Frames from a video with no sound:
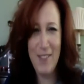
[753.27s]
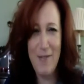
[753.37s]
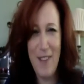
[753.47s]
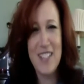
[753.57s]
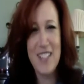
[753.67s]

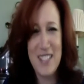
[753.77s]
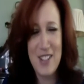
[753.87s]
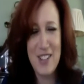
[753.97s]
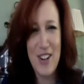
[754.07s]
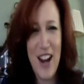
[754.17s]
the
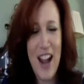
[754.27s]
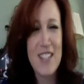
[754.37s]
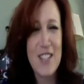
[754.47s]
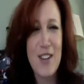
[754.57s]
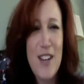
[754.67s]
faucets are turning
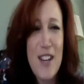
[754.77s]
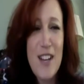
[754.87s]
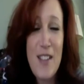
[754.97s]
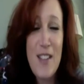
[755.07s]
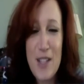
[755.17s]
on so
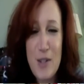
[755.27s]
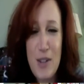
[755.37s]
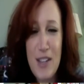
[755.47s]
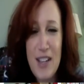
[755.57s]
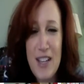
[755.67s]

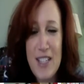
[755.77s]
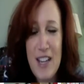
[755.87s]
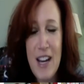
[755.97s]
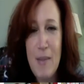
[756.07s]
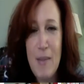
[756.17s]
that's really
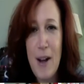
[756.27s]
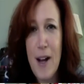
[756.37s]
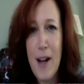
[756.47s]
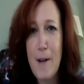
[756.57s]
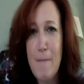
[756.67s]
exciting
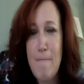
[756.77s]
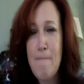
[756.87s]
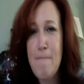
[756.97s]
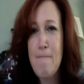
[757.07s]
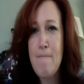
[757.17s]
but um,
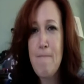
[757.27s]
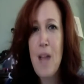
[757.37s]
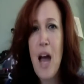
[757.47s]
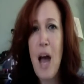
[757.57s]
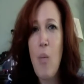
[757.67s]

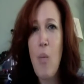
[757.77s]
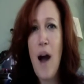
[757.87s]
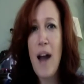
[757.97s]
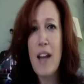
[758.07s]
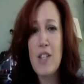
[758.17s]
I
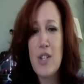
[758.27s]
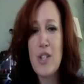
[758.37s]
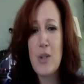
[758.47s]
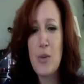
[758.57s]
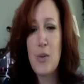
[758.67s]
wanted
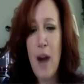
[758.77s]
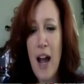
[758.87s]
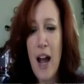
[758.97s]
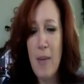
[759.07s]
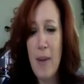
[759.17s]
to
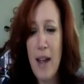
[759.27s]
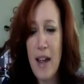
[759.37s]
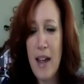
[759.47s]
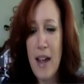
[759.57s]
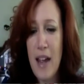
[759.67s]
Rob
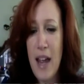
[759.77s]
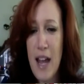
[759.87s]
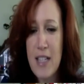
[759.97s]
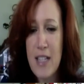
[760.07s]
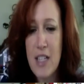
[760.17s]

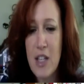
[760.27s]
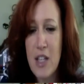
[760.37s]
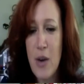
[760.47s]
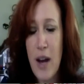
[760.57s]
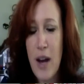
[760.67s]

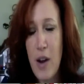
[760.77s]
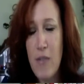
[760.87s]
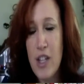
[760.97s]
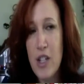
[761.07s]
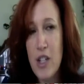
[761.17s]
ask you, I
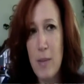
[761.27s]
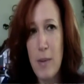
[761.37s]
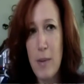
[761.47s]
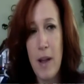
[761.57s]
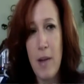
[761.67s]
know I've talked to you a
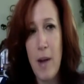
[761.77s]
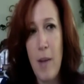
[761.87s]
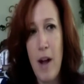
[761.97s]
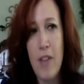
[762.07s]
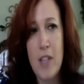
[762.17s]
little bit about,
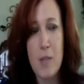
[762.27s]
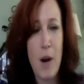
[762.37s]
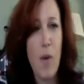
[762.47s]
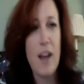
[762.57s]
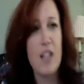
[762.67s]
about this,
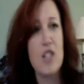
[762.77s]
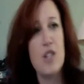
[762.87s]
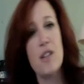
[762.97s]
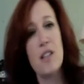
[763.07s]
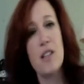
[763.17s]
but I
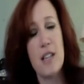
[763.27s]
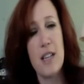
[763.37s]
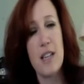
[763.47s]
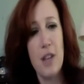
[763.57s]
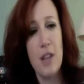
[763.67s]
wanted you to,
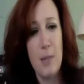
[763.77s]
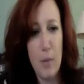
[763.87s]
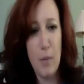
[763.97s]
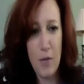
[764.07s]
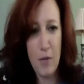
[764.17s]
to give a little
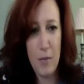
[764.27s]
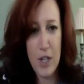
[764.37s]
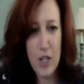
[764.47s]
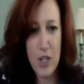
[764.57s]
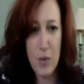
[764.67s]
bit more
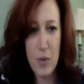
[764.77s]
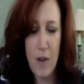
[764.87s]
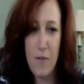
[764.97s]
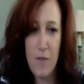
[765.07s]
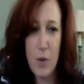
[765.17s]
information
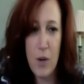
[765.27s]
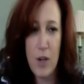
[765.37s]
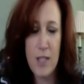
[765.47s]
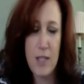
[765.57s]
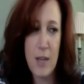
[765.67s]
to our
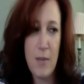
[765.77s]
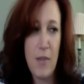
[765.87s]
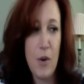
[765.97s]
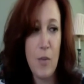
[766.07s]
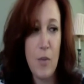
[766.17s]
viewers and
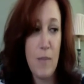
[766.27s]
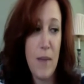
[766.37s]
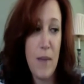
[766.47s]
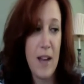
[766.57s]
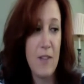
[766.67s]
some of whom
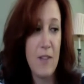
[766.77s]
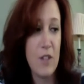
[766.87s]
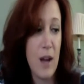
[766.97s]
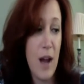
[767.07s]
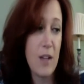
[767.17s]
may have
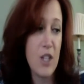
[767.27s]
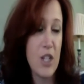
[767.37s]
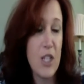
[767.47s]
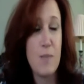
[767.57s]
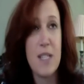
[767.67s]

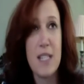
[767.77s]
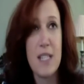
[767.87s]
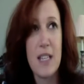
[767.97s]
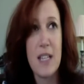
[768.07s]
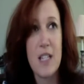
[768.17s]
just be
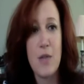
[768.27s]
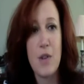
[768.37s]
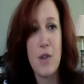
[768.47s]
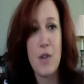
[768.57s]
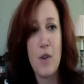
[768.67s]
seeing this
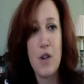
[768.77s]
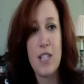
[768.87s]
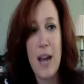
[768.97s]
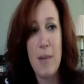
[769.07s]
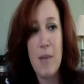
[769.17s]
for the
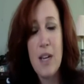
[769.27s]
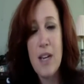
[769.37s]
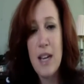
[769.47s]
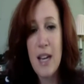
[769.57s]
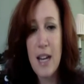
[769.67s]
first time,
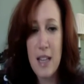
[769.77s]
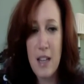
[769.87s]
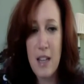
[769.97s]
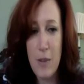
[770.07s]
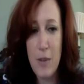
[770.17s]
getting
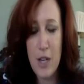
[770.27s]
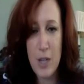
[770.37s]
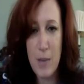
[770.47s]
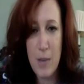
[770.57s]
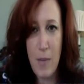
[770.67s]
the
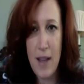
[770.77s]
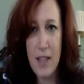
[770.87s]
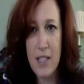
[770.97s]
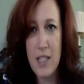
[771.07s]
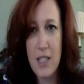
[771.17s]
information about My
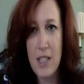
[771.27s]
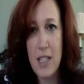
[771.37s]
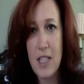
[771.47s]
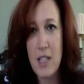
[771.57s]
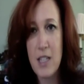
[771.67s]

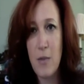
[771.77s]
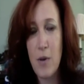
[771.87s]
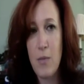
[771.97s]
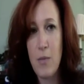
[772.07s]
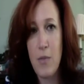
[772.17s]
Lead
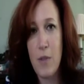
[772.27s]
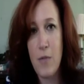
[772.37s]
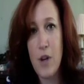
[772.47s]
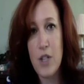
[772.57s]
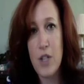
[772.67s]
System Pro
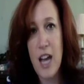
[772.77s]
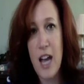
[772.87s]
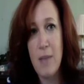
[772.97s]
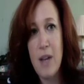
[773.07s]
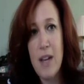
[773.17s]
for the
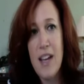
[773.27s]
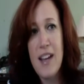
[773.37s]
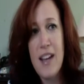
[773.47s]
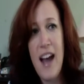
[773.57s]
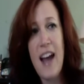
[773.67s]
first time.
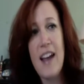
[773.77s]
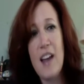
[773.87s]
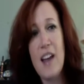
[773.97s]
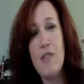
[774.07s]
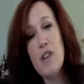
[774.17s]

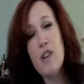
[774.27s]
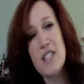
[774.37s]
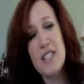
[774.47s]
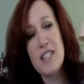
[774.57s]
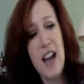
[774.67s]
I, if
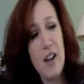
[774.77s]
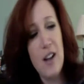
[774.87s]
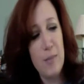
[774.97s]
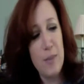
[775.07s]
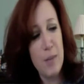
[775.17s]
you can just
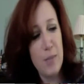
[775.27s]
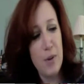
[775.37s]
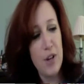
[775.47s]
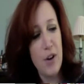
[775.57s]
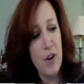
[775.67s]
tell
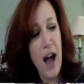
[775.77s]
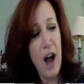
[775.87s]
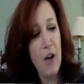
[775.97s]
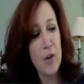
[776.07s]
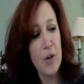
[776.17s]
people, you know,
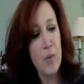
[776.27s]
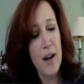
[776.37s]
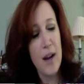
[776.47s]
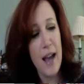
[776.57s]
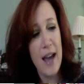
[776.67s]
how you
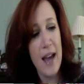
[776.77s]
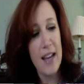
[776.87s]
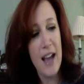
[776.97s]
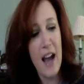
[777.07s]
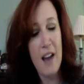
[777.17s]
went ahead
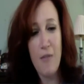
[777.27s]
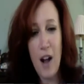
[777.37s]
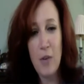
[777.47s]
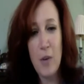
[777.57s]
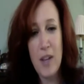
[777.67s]
and got
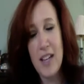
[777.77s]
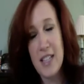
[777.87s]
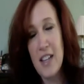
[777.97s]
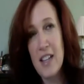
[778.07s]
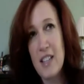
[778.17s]
involved with it,
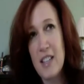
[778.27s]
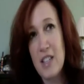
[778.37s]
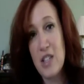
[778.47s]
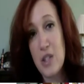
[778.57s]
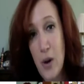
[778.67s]
because I like
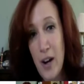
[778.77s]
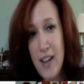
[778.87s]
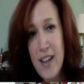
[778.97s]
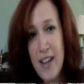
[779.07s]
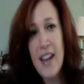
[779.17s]
this
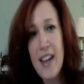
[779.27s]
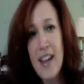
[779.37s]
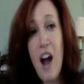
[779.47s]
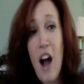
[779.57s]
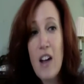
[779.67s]
story,
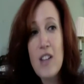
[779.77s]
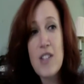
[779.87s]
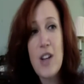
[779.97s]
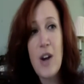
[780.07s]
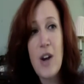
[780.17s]
and
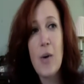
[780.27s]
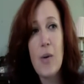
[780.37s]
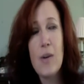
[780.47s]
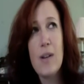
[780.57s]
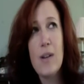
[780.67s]

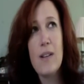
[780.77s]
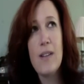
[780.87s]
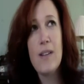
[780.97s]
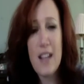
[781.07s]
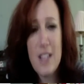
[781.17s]
also
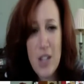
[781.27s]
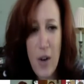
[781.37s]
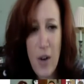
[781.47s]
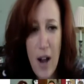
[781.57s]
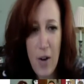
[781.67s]
let us
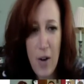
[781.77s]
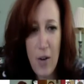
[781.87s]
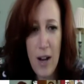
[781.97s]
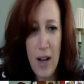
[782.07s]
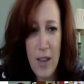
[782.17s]
know how
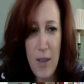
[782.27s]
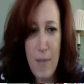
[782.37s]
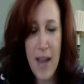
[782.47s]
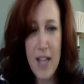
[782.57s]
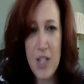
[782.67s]
uh, the
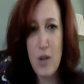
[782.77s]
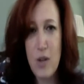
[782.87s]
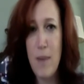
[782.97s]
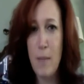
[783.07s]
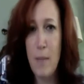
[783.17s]
mastery
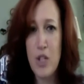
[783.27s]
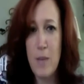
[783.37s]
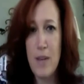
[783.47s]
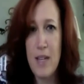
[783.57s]
membership